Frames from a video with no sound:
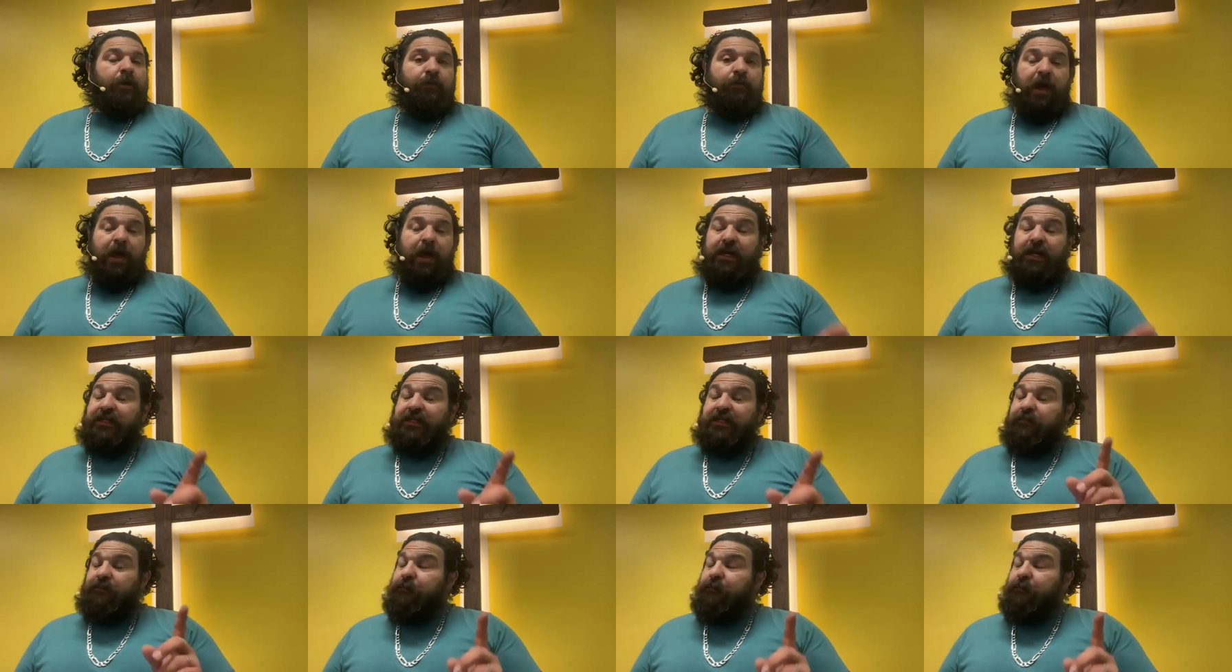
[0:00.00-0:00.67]
That
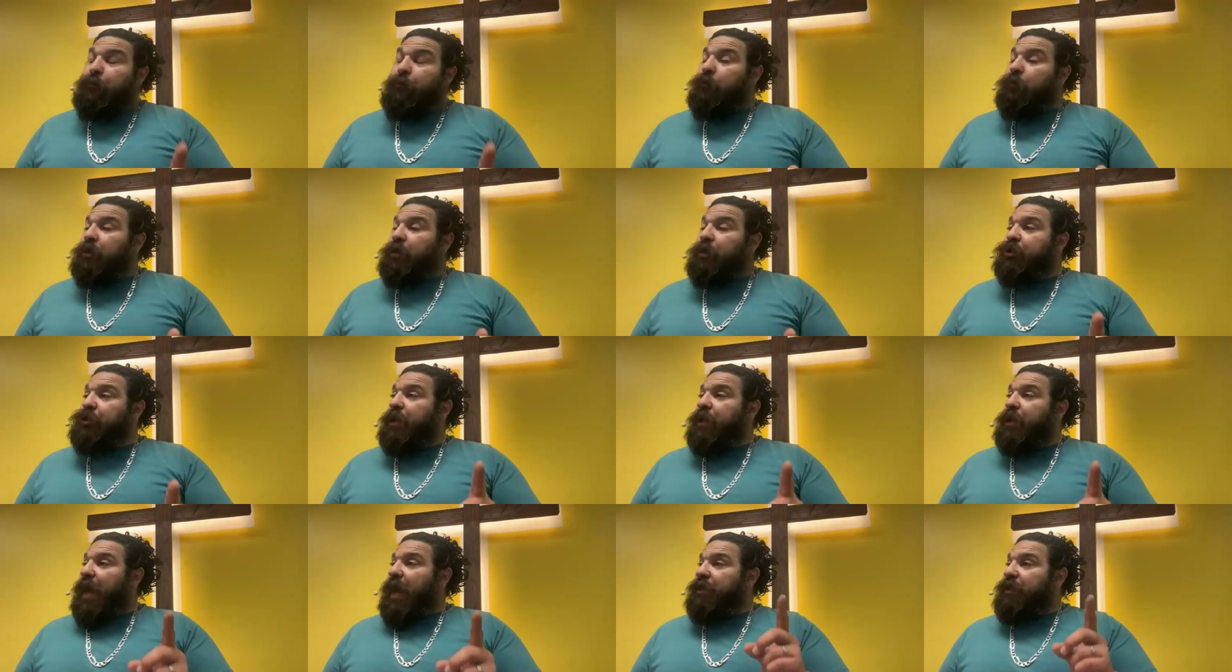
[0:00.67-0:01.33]
is a
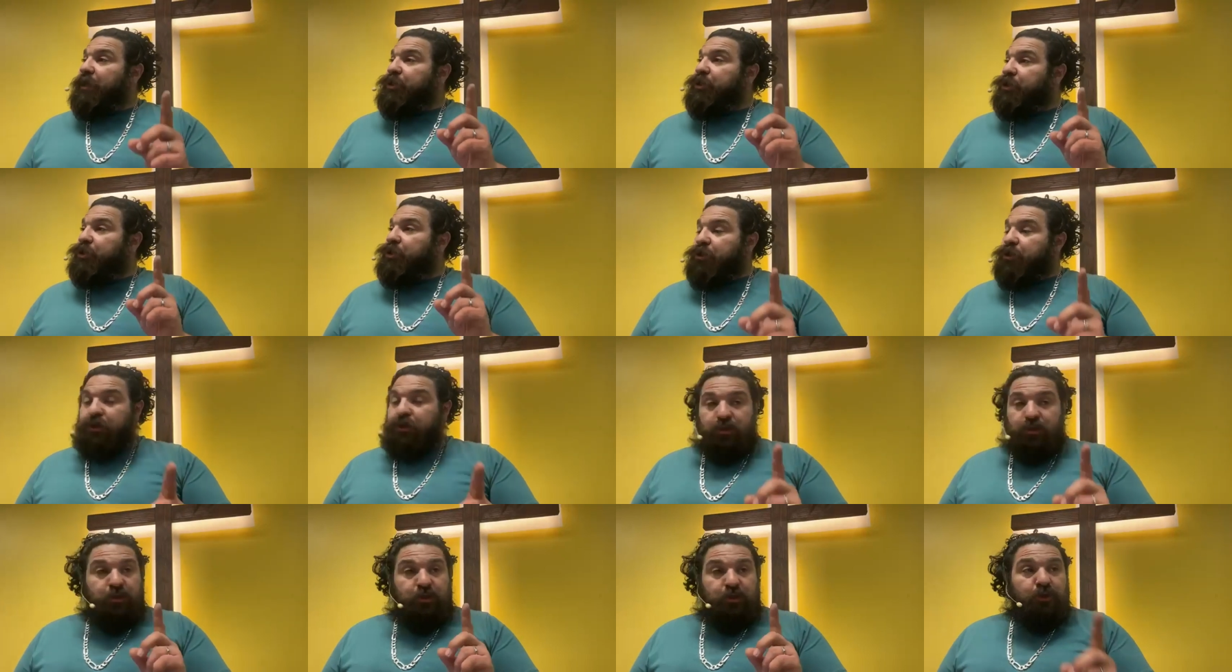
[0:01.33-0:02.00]
foolish and
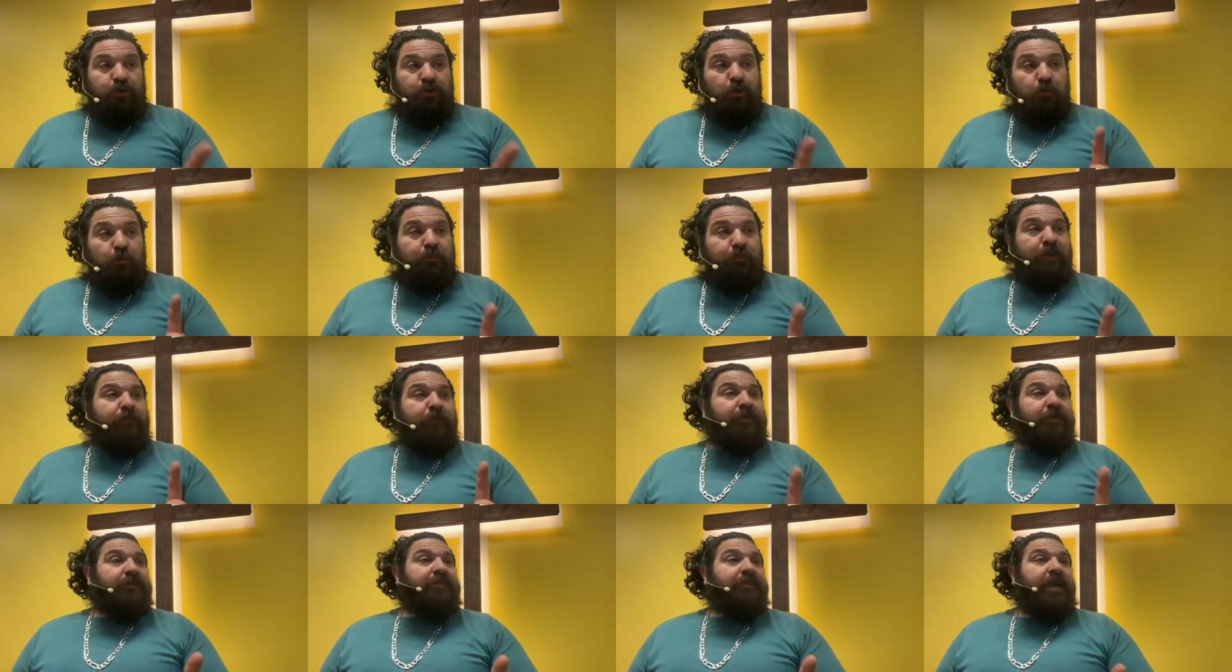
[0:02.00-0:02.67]

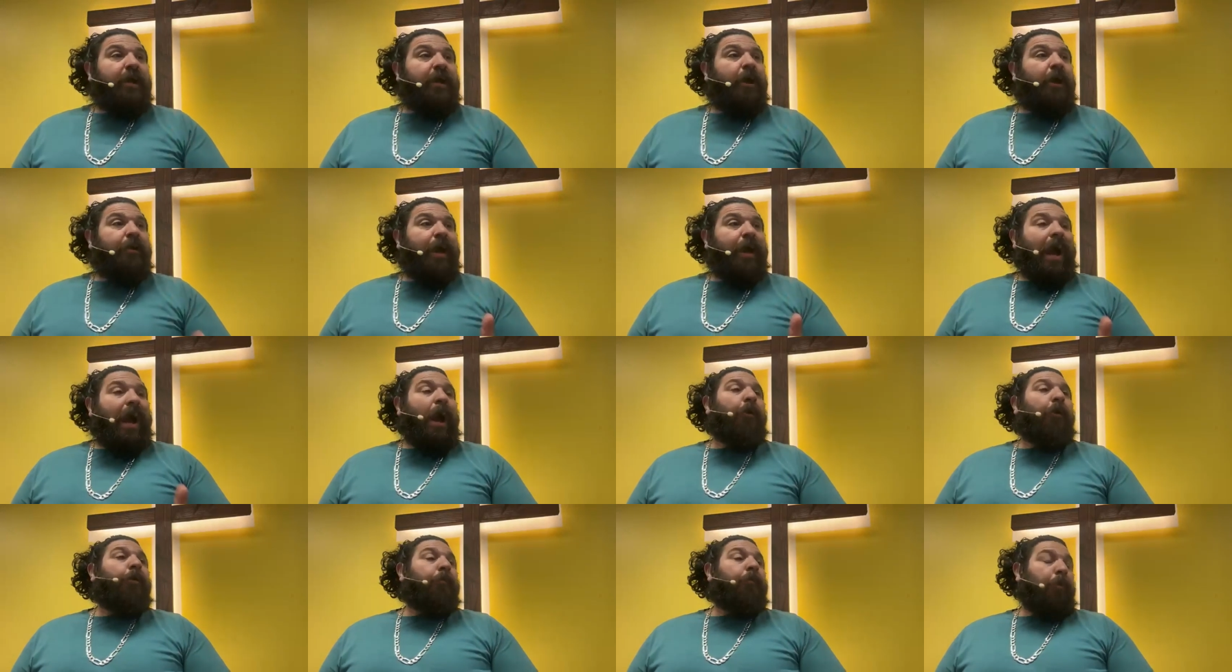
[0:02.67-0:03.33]
stupid mistake on
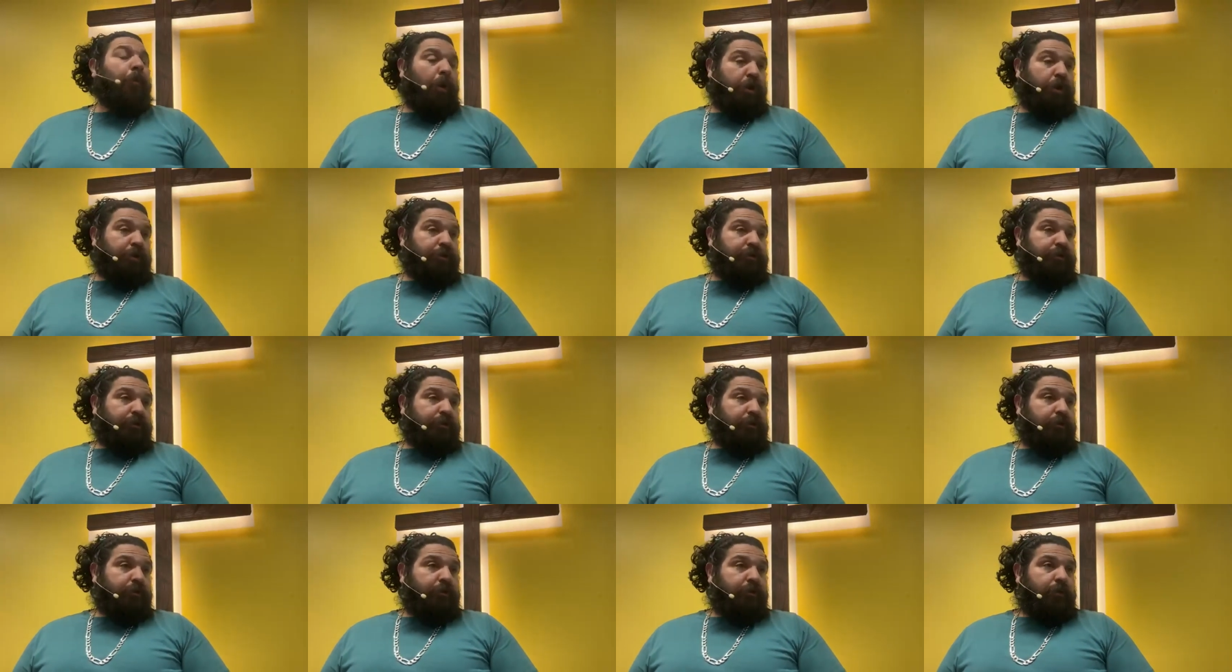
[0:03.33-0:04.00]
our
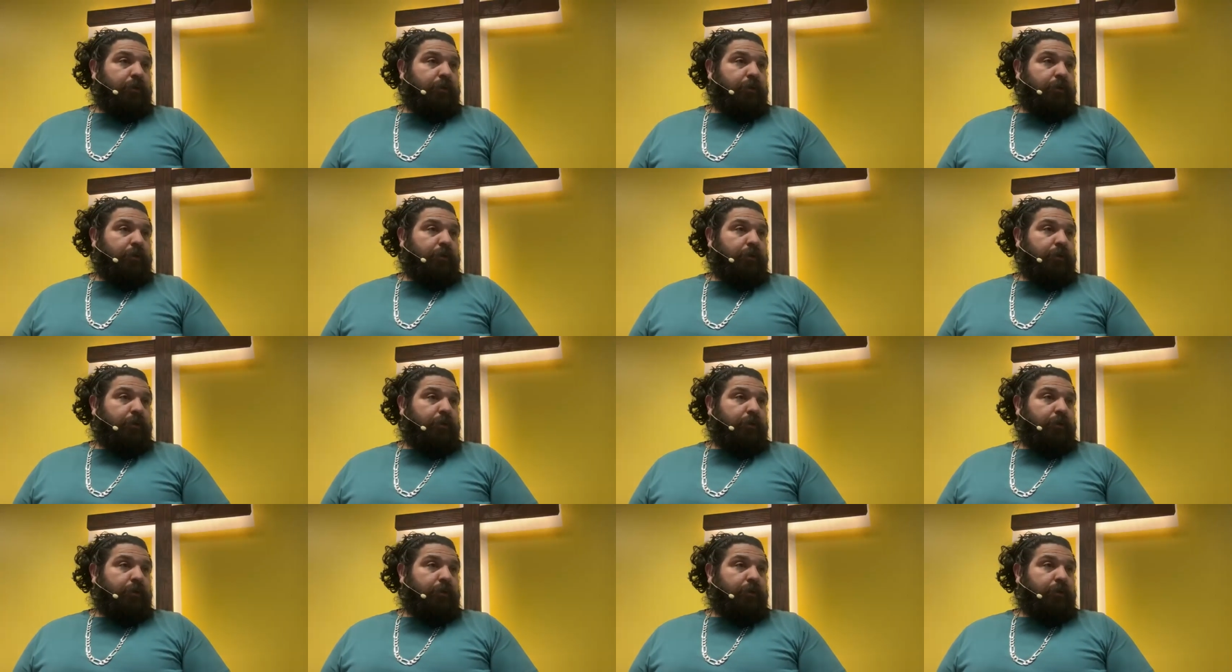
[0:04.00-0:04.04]
part.